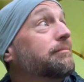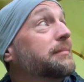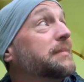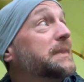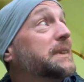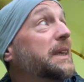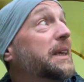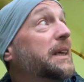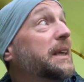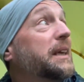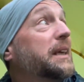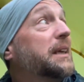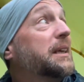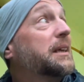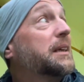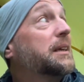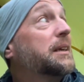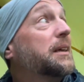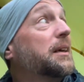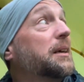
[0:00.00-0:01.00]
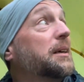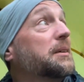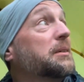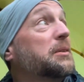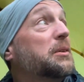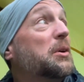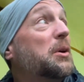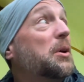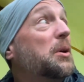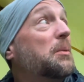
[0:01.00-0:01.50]
Derry,
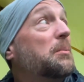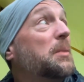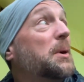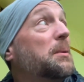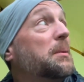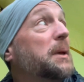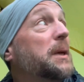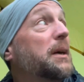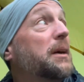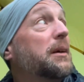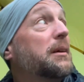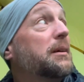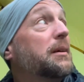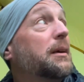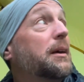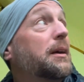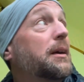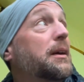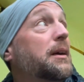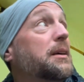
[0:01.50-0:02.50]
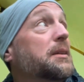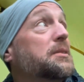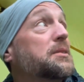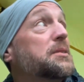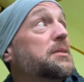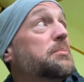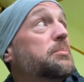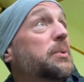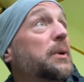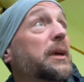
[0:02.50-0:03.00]
Cairngorms up there,
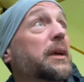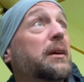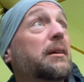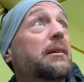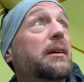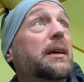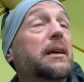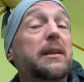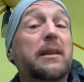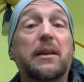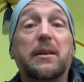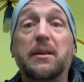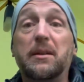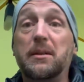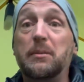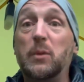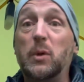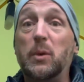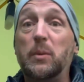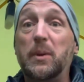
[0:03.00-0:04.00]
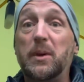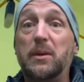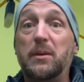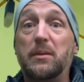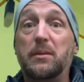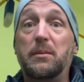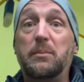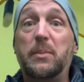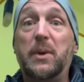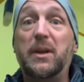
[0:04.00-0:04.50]
it's pretty clagged in at the
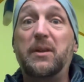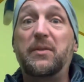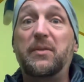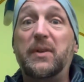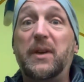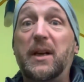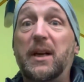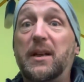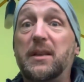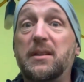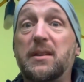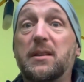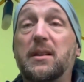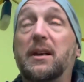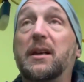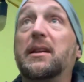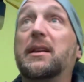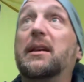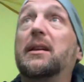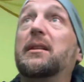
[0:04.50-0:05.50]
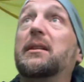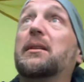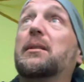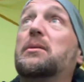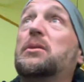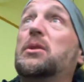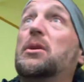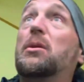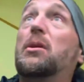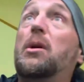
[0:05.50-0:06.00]
moment. Beinn Mheadhoin's clagged in.
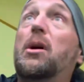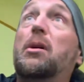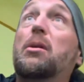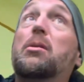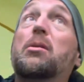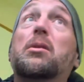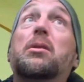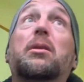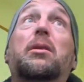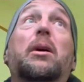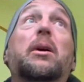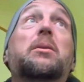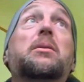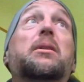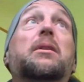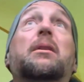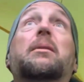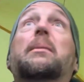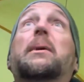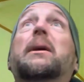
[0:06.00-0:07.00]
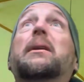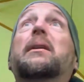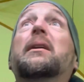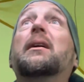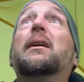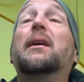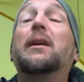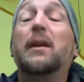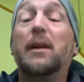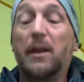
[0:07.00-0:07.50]
There's a lot of low cloud coming.
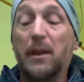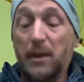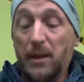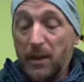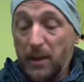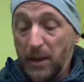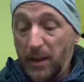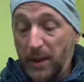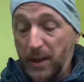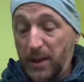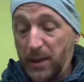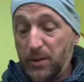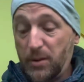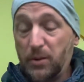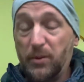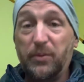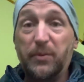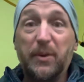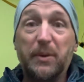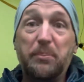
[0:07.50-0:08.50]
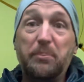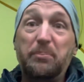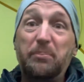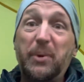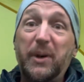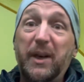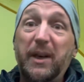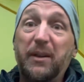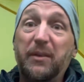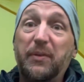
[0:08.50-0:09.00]
So for
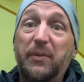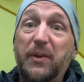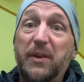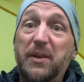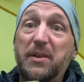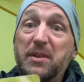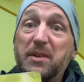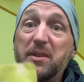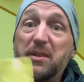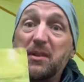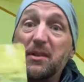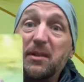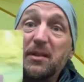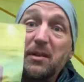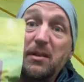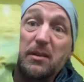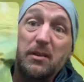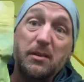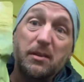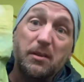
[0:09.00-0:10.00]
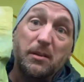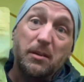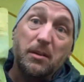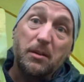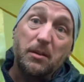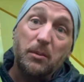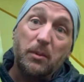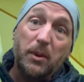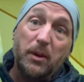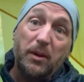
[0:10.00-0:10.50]
breakfast,
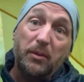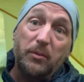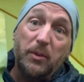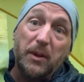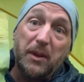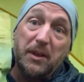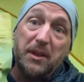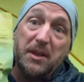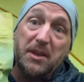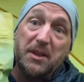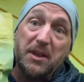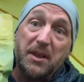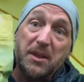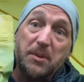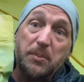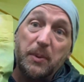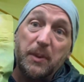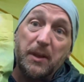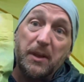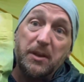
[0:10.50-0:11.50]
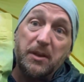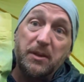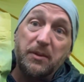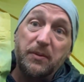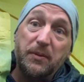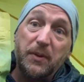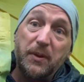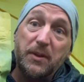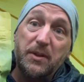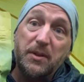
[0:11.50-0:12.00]
I'm going to have one of these expedition
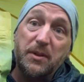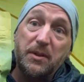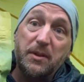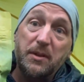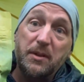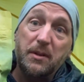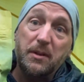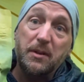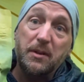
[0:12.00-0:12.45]
foods.